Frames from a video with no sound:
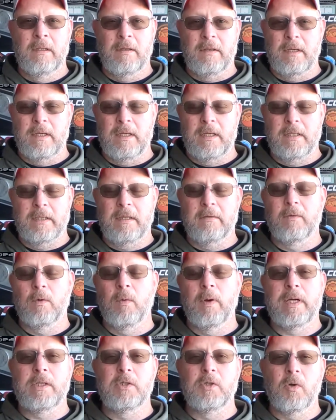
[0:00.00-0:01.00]
The
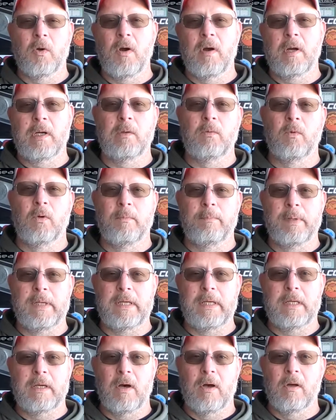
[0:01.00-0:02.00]
giveaway drawing will
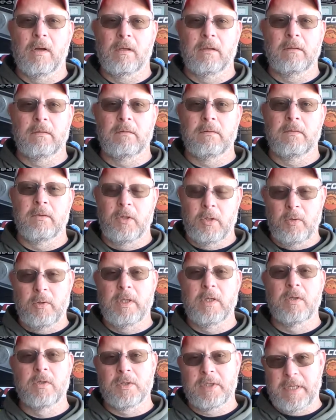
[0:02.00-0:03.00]
be on New
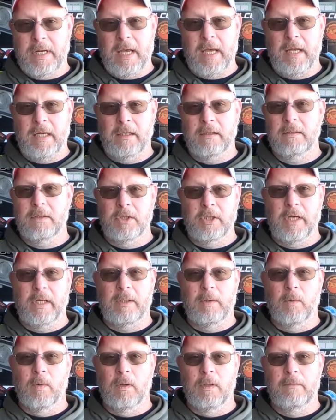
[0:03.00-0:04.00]
Year's Day,
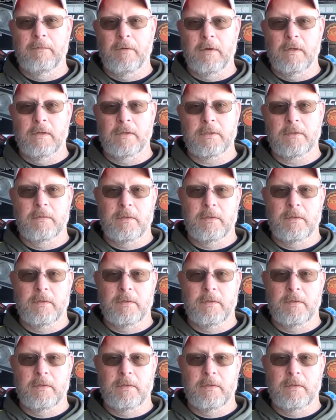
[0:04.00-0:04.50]
January 1st.